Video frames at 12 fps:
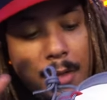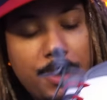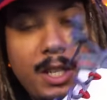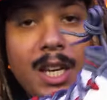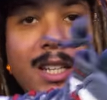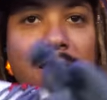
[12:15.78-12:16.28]

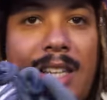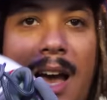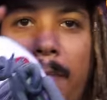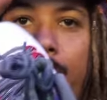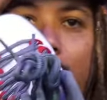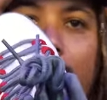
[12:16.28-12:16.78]
The
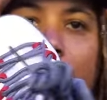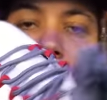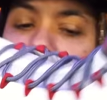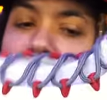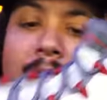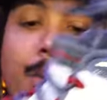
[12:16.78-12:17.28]
inside booty,
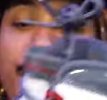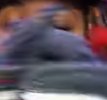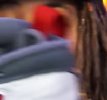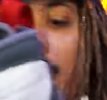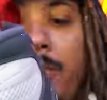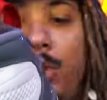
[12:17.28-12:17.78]
and when it
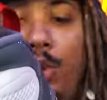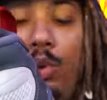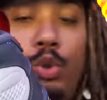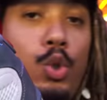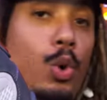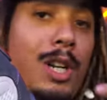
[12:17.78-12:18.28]
comes
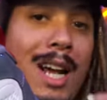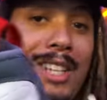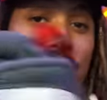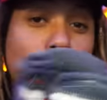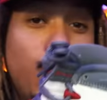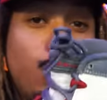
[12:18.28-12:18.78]
to Jordan
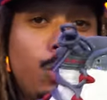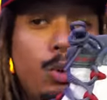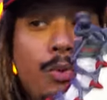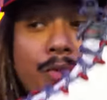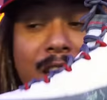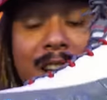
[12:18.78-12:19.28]
9s in general,
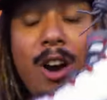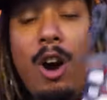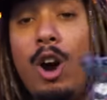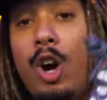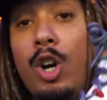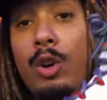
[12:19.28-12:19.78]
they
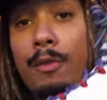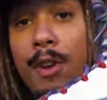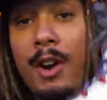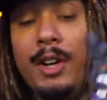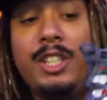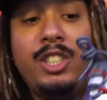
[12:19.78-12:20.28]
are
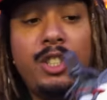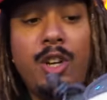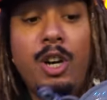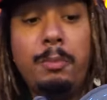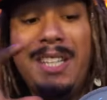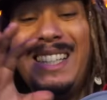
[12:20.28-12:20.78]
very
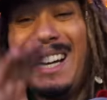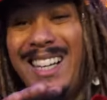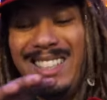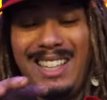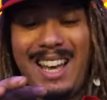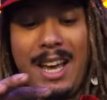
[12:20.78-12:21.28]
snug
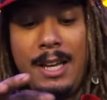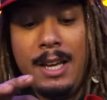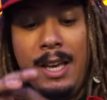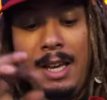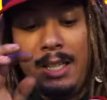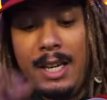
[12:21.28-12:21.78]
because of that.
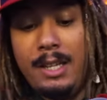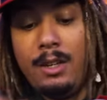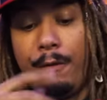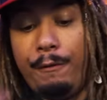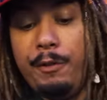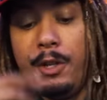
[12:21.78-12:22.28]
Getting
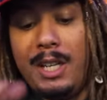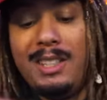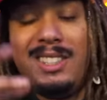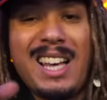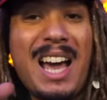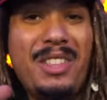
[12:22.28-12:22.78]
your foot
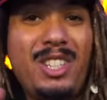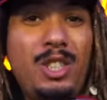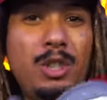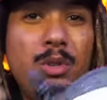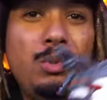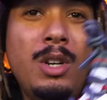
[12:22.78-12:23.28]
inside this
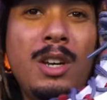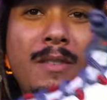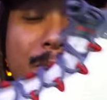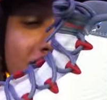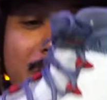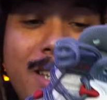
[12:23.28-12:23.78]
shoe
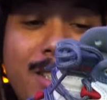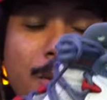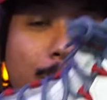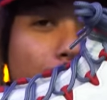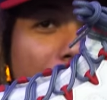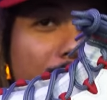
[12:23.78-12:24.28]
is
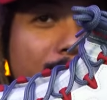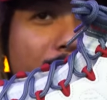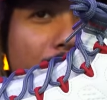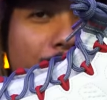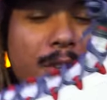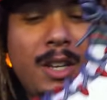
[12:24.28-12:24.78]
pretty
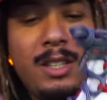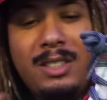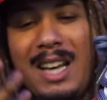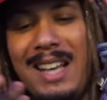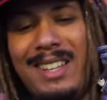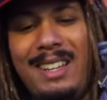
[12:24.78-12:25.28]
tough.
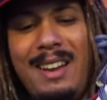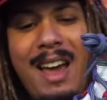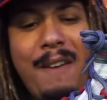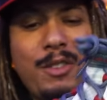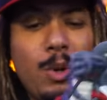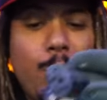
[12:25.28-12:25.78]
Size eight and a
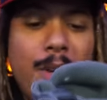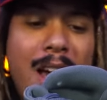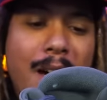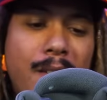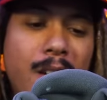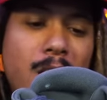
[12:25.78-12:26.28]
half is what we
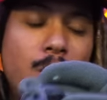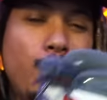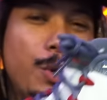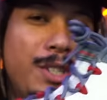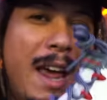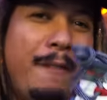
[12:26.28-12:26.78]
have here.
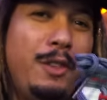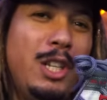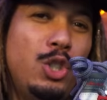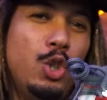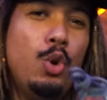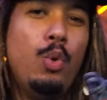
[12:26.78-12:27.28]
We'll definitely
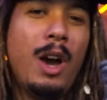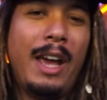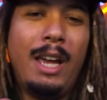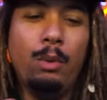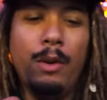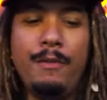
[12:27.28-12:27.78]
do
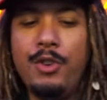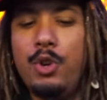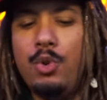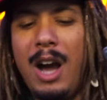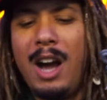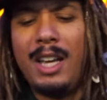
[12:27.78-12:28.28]
a
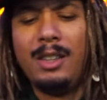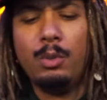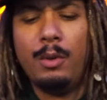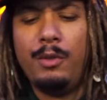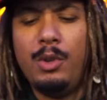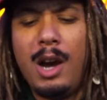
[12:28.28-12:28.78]
review. I'll get the
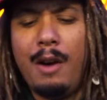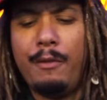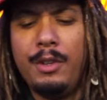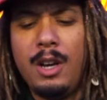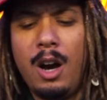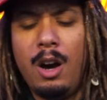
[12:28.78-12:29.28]
review out
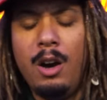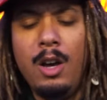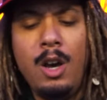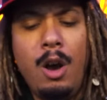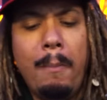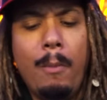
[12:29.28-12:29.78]
for y'all
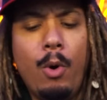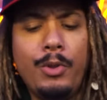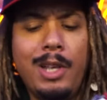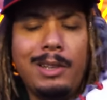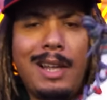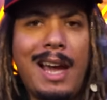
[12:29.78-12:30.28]
more
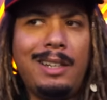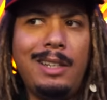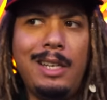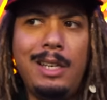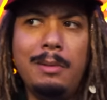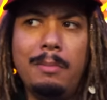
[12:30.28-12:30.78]
than
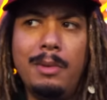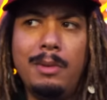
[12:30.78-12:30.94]
likely